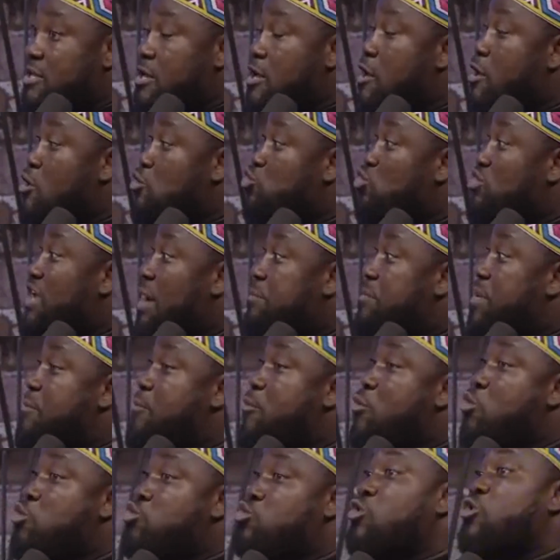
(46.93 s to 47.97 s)
so that
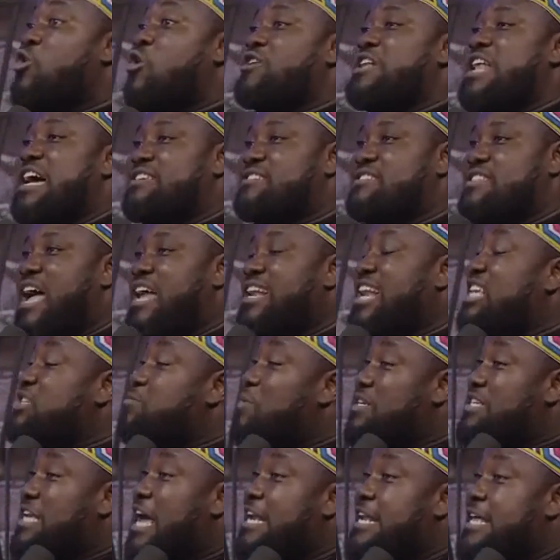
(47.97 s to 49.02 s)
people will understand,
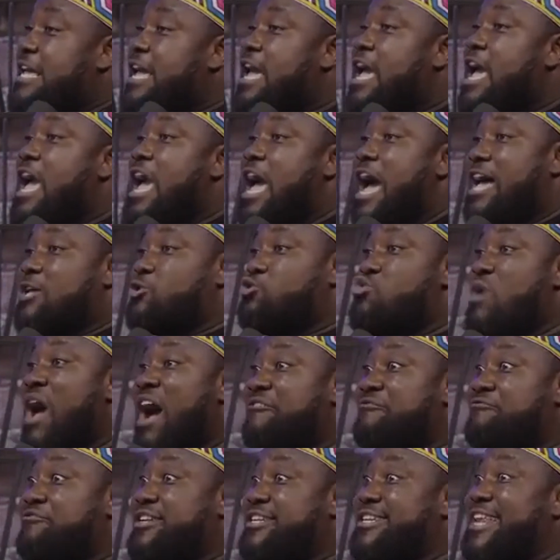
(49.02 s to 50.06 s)
especially as you
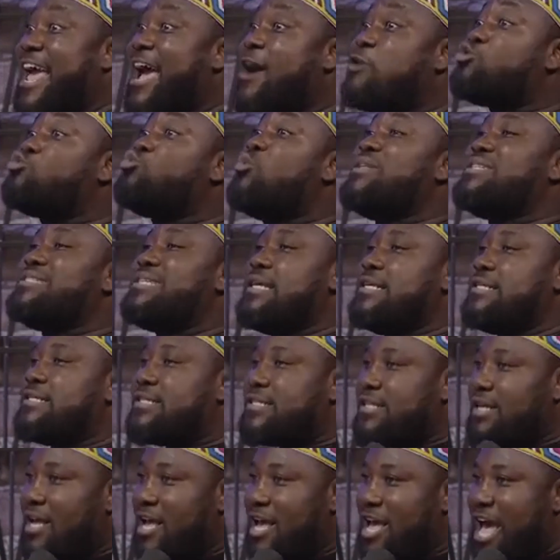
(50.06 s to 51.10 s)
have dealt with it
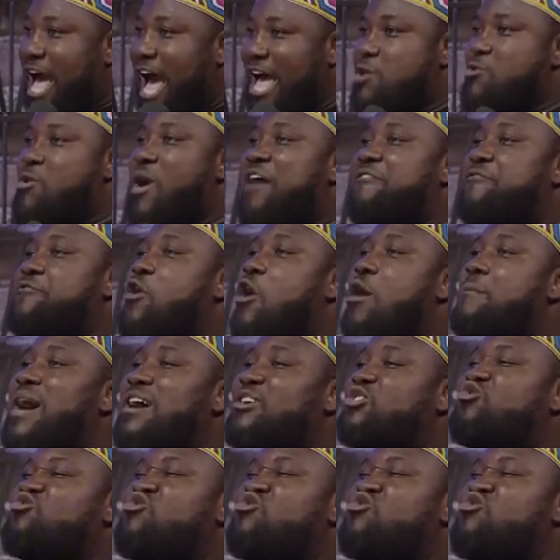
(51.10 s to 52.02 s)
and you have come out